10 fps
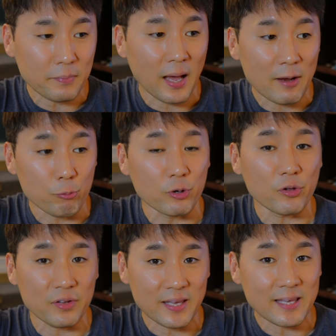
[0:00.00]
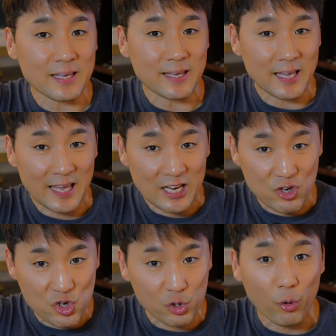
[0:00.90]
I really
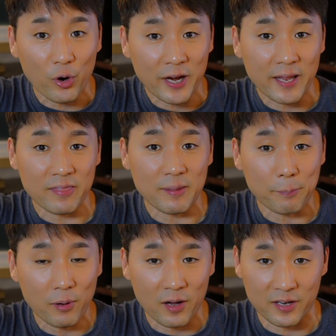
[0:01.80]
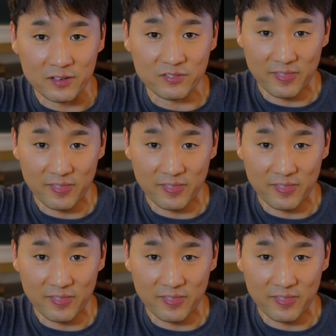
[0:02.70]
enjoy the products